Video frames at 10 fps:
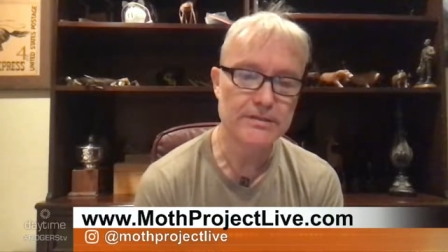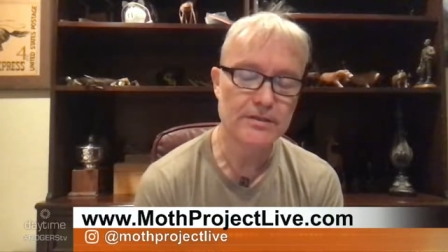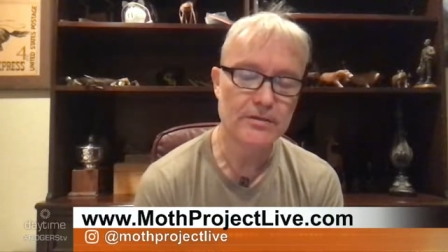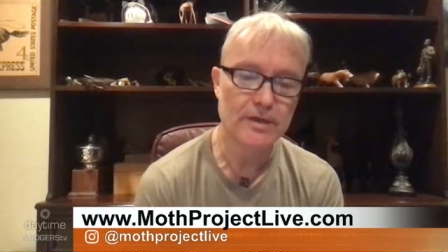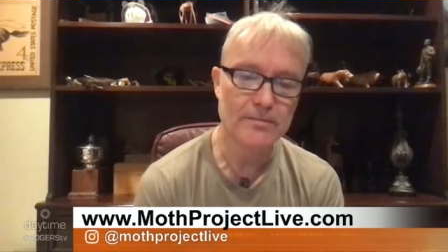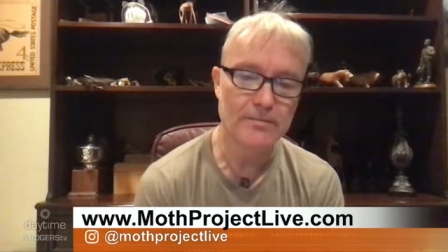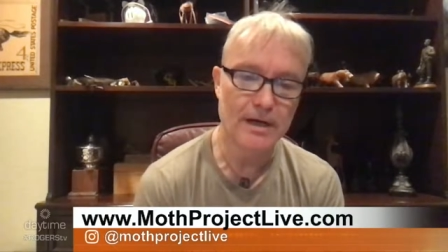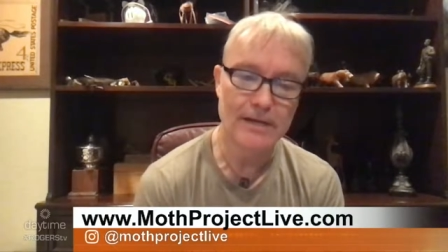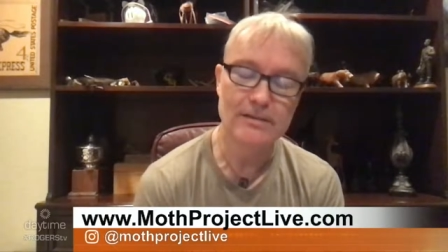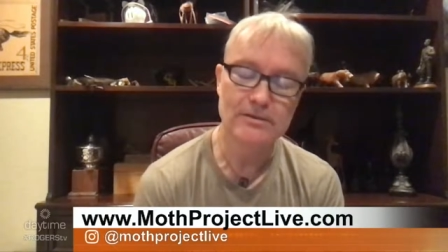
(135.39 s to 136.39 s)
So um,
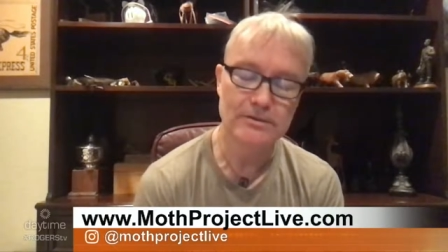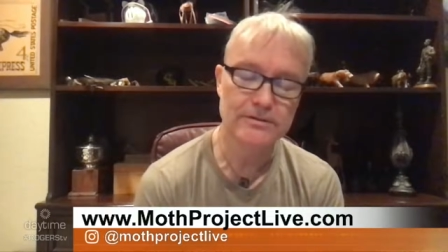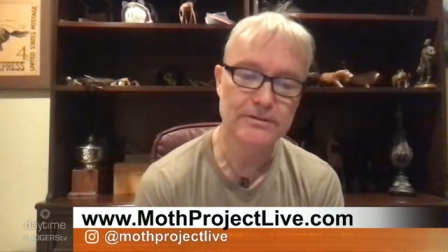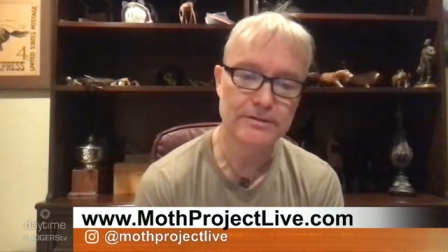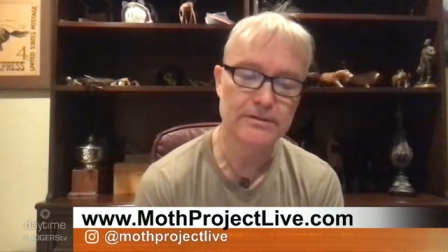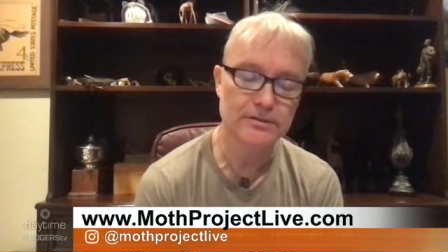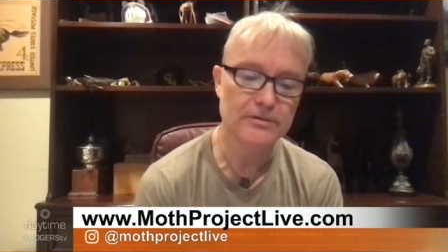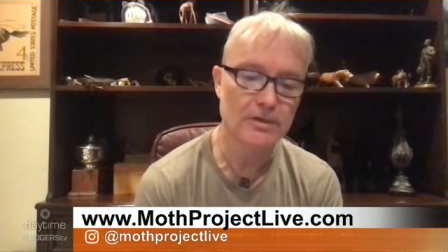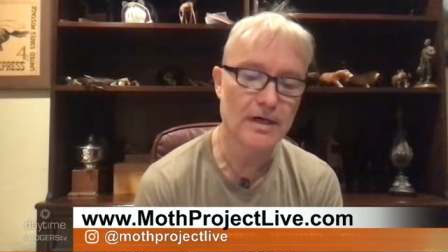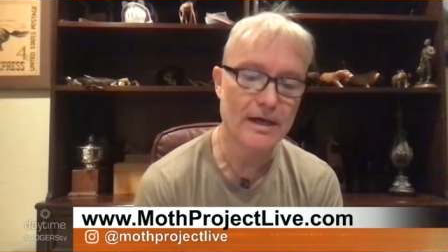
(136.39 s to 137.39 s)
I learned
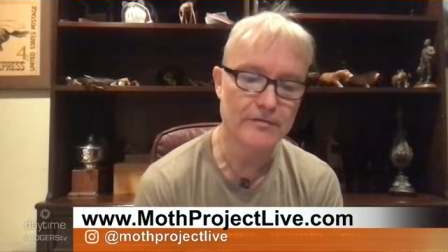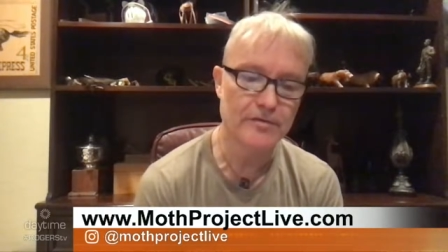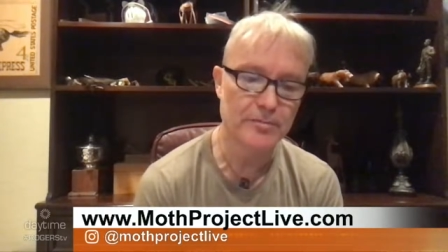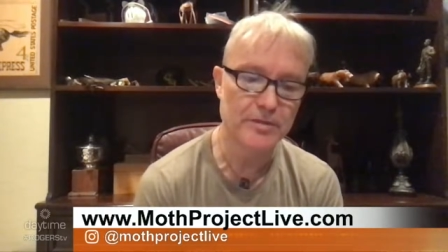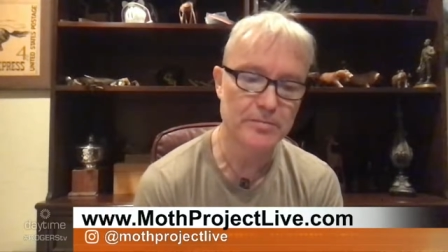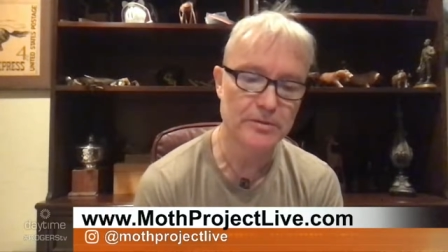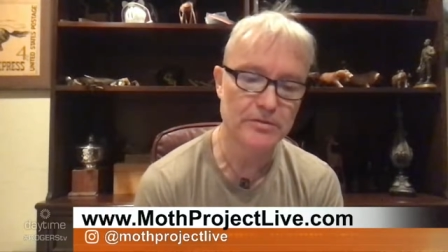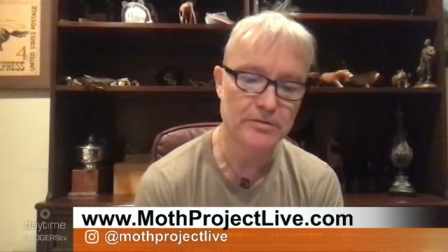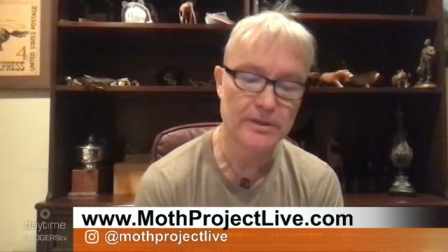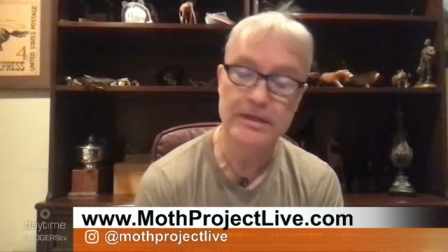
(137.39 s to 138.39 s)
learned a lot from people
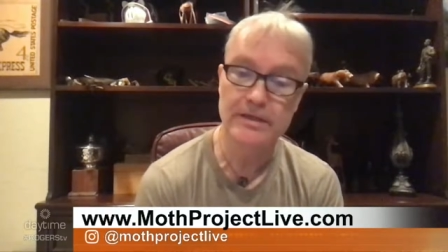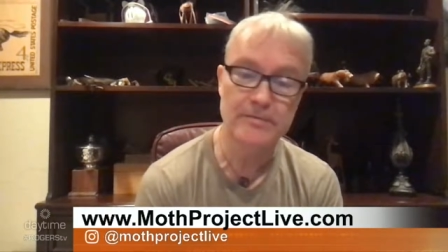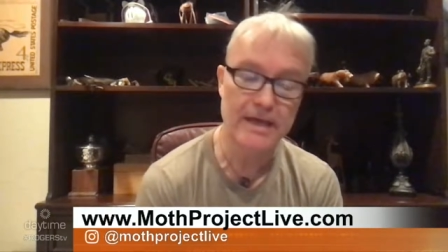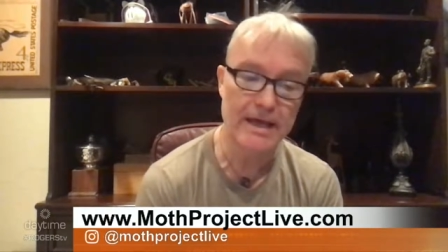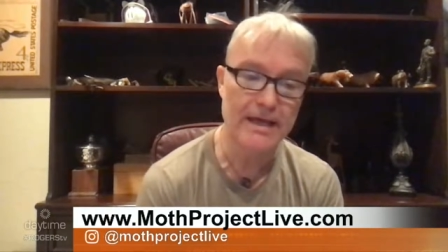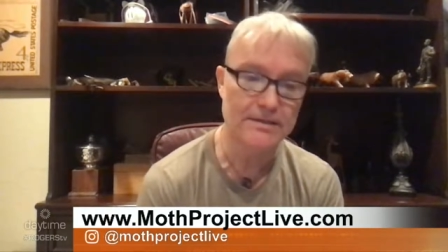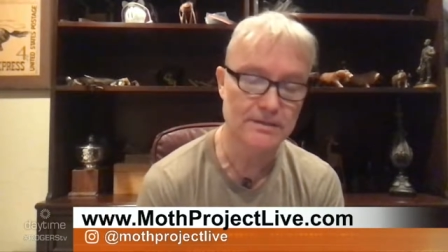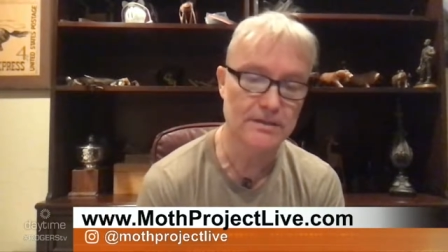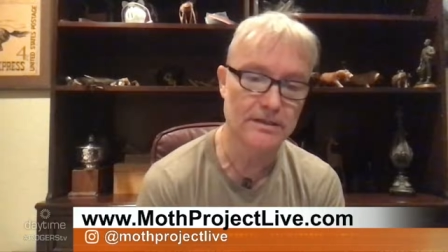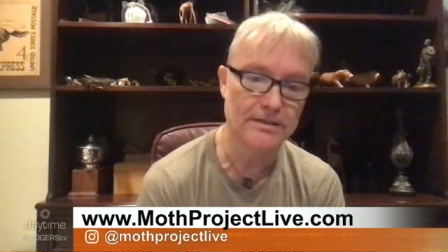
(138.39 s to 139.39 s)
who really kicked my
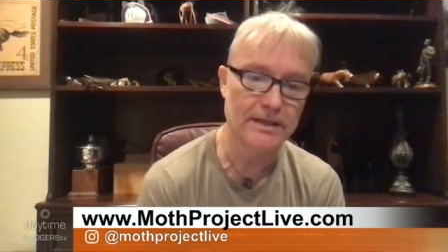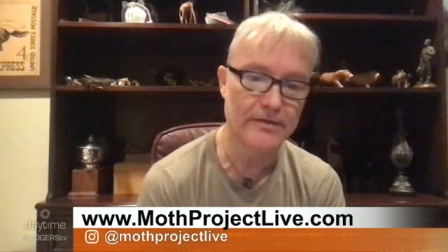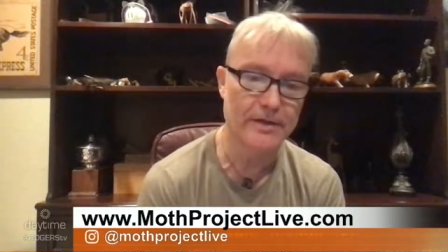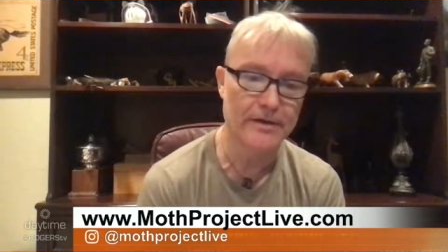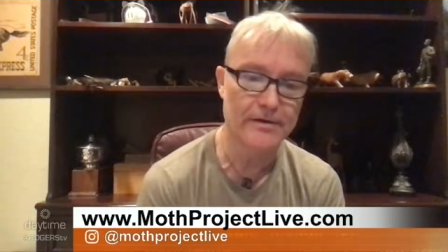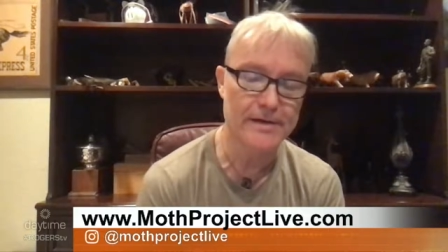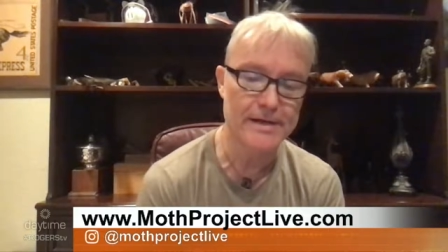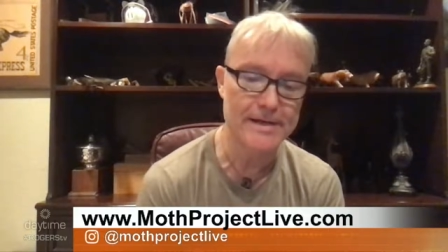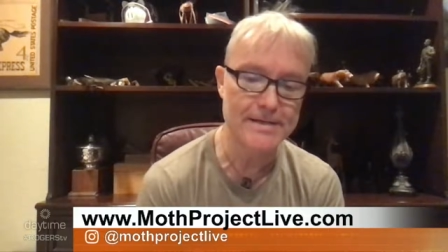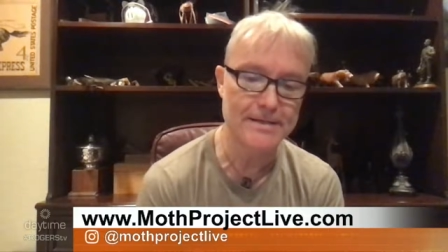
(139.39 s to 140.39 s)
ass uh, down there,
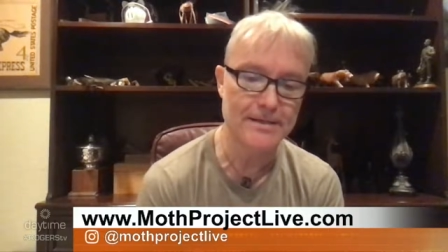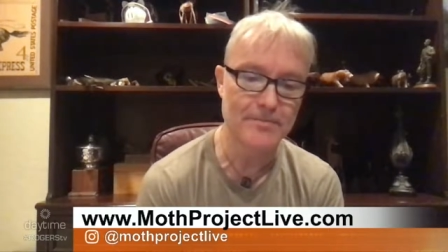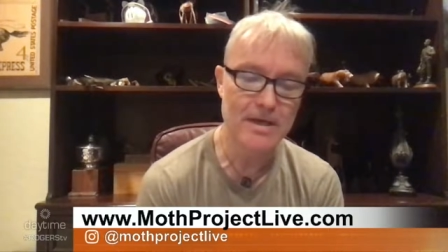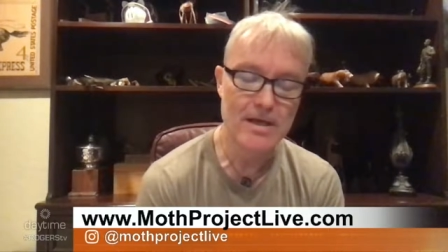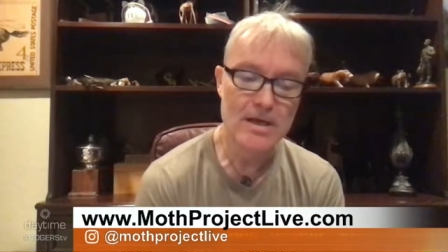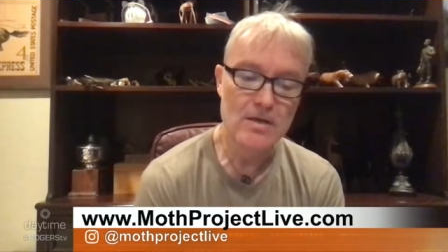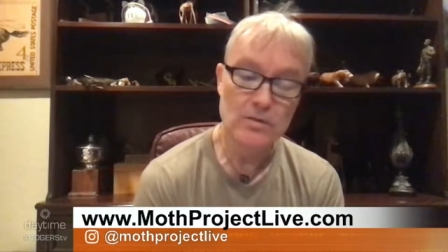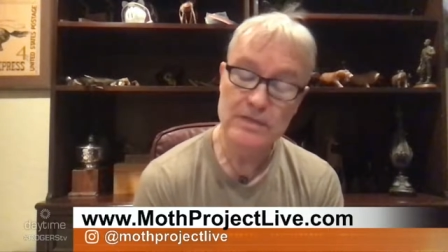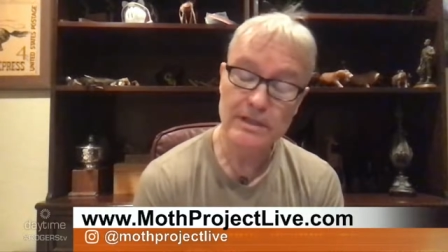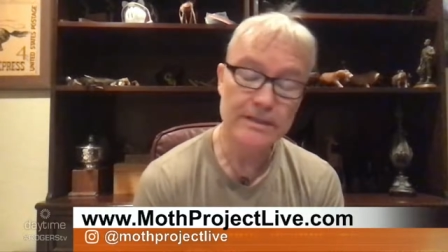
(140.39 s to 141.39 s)
and um,
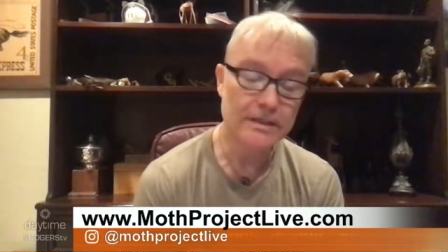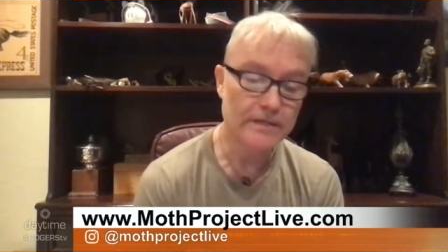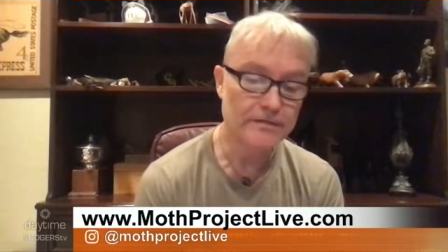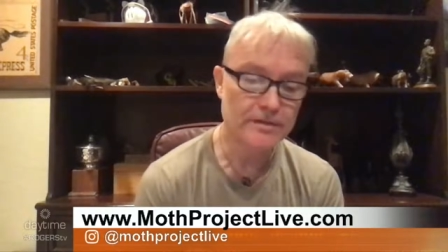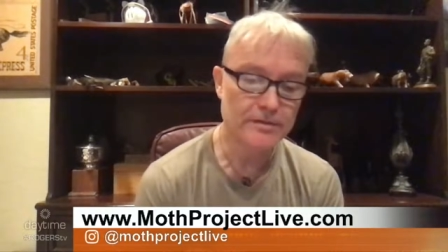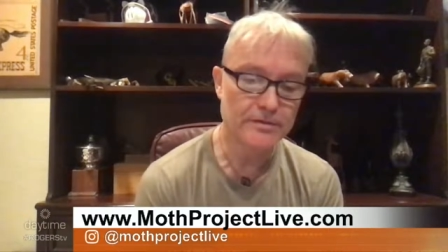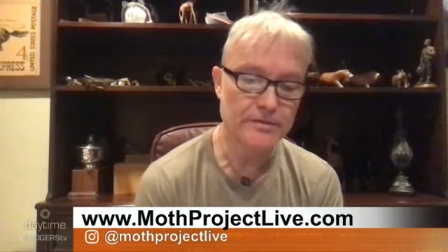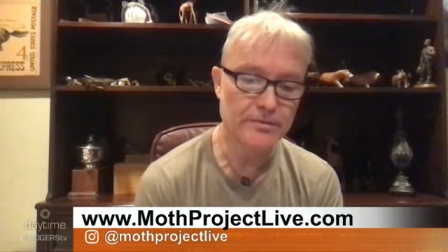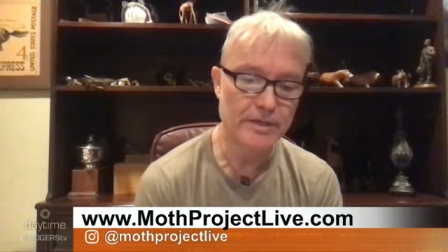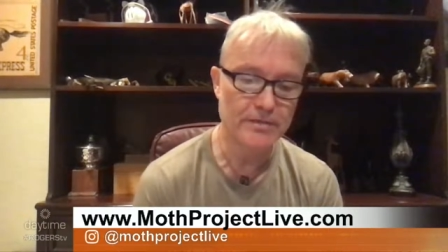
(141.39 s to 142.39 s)
was lucky enough to
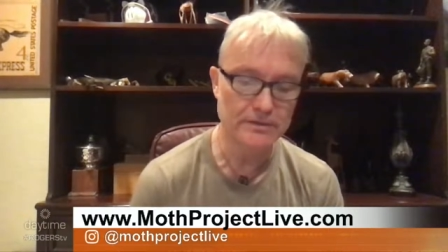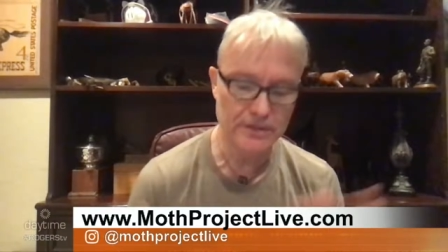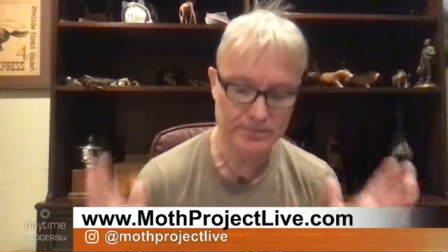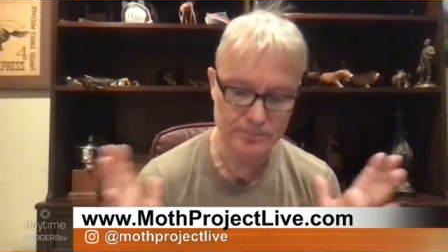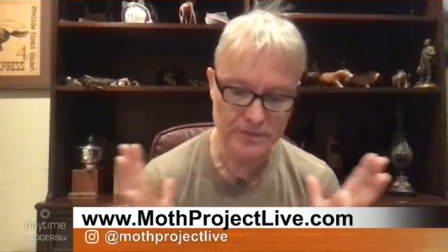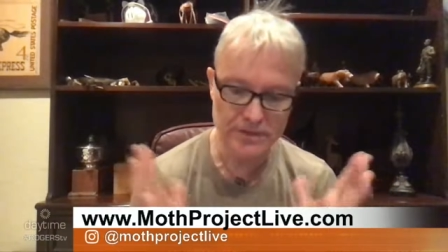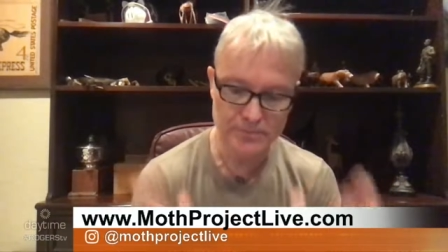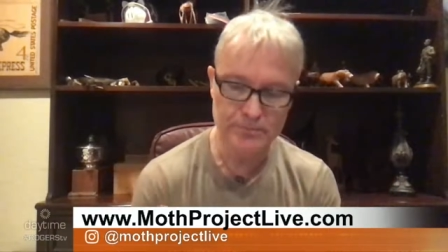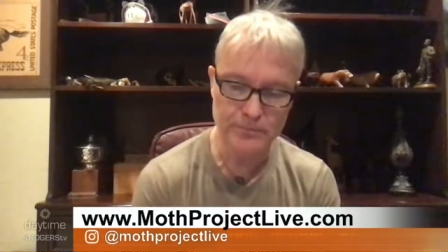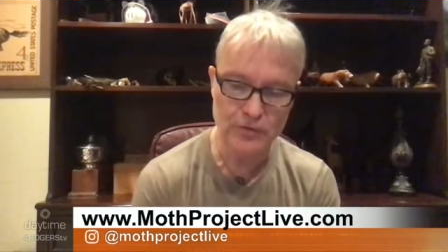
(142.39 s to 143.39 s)
to be able to
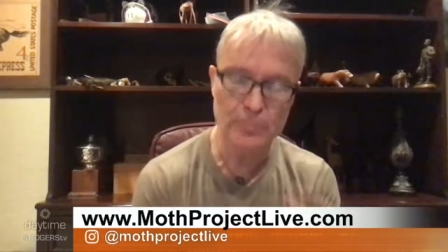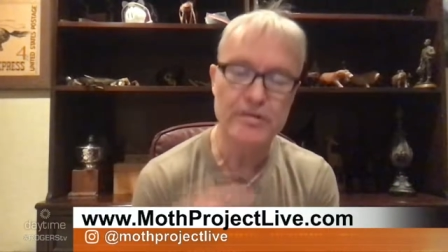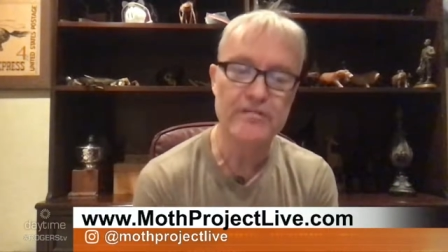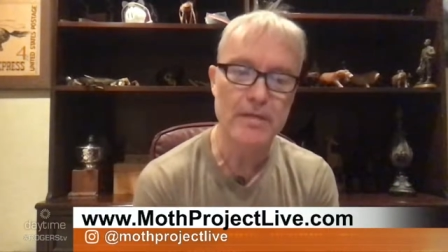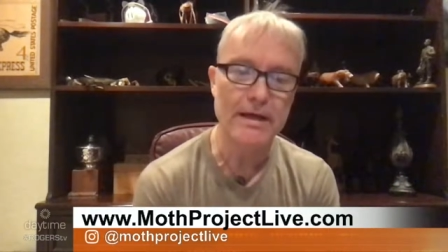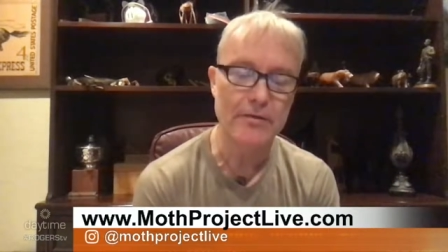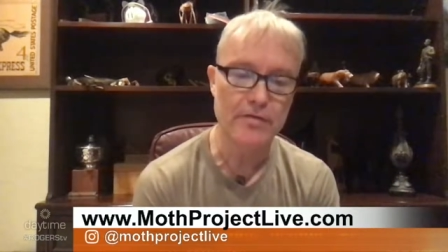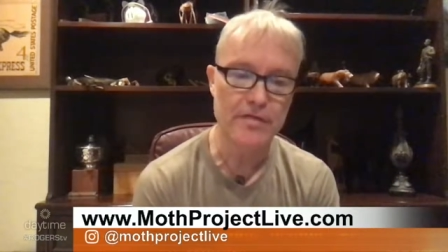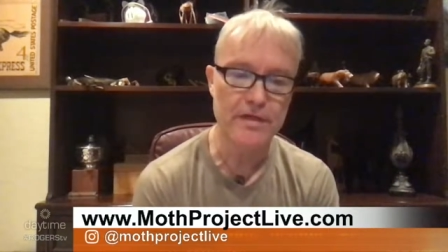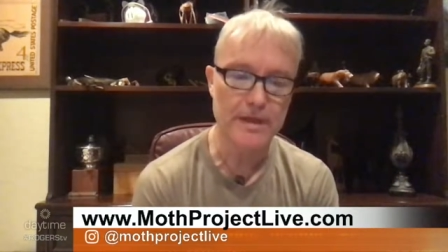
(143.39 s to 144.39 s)
to do a bit of my
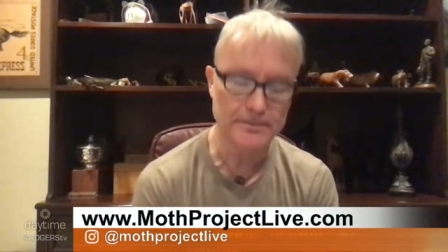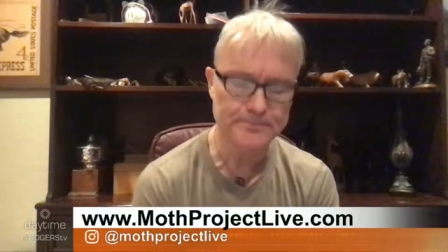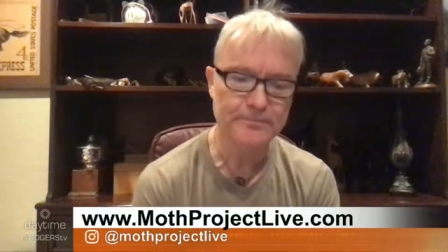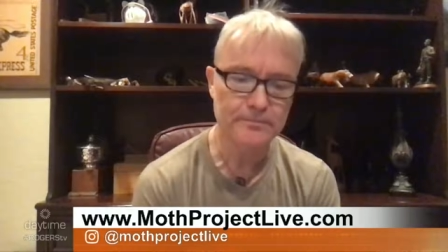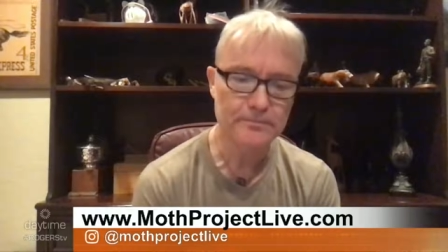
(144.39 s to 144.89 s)
own thing